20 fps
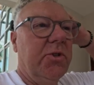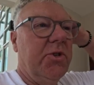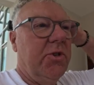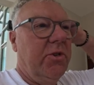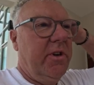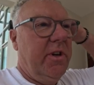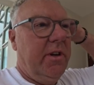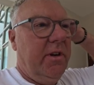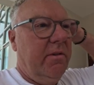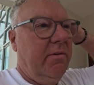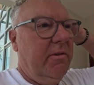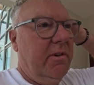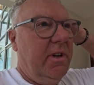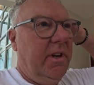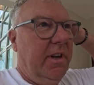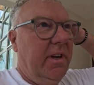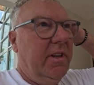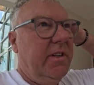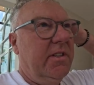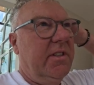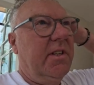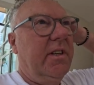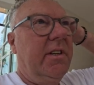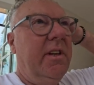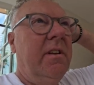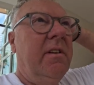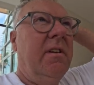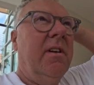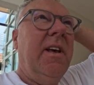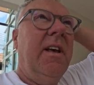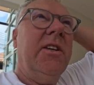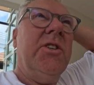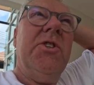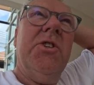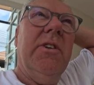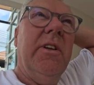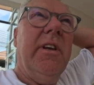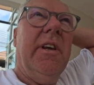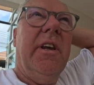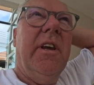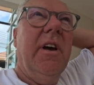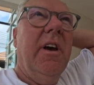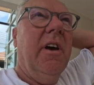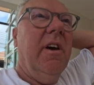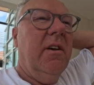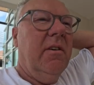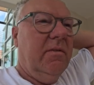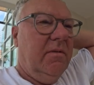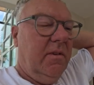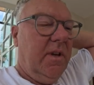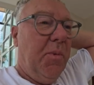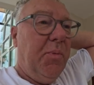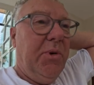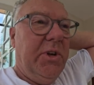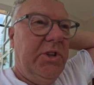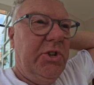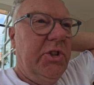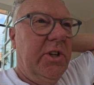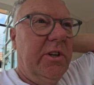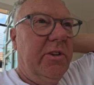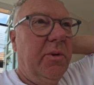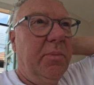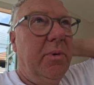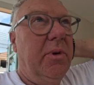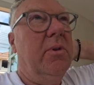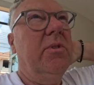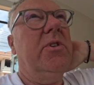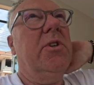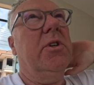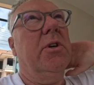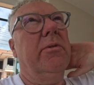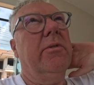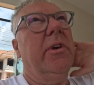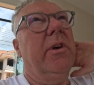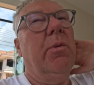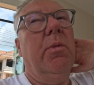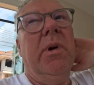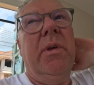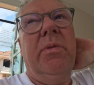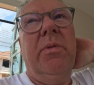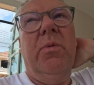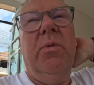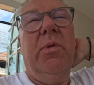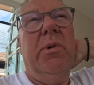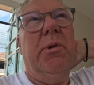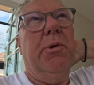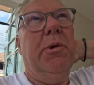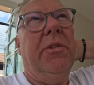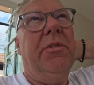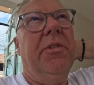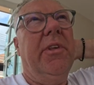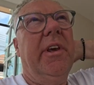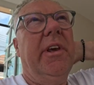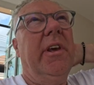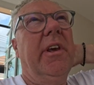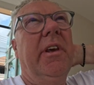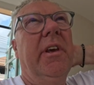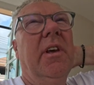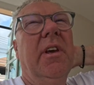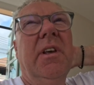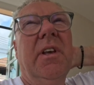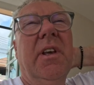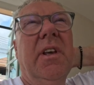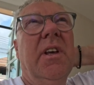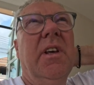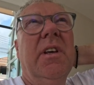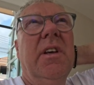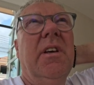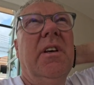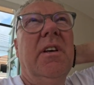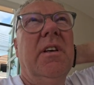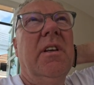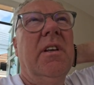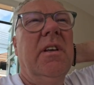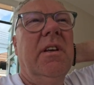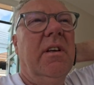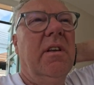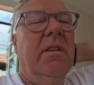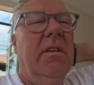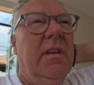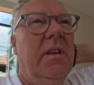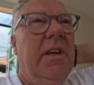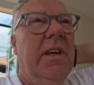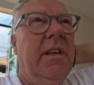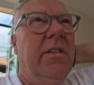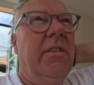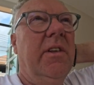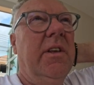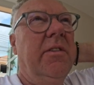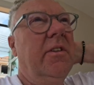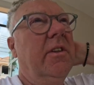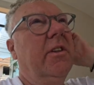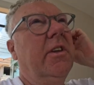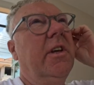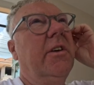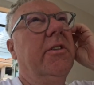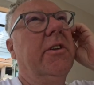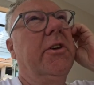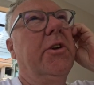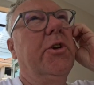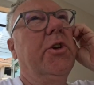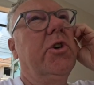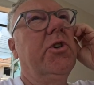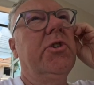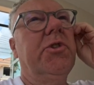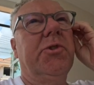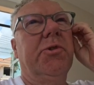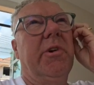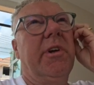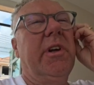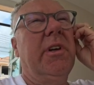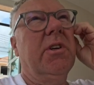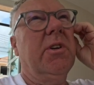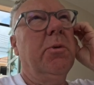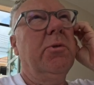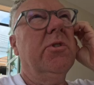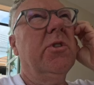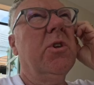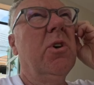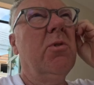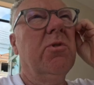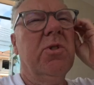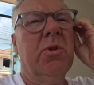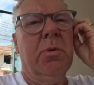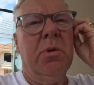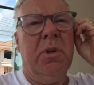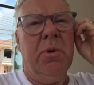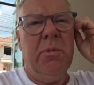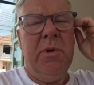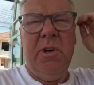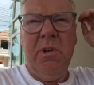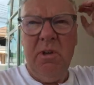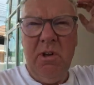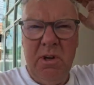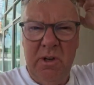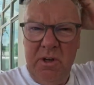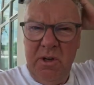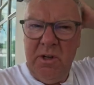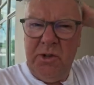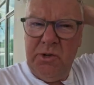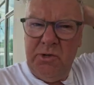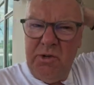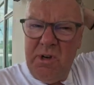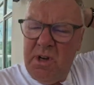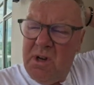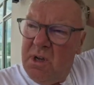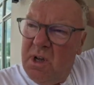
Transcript: tree, it really is. I didn't actually uh, appreciate the beauty of it when we are in the in in, in the nursery can we call it a nursery?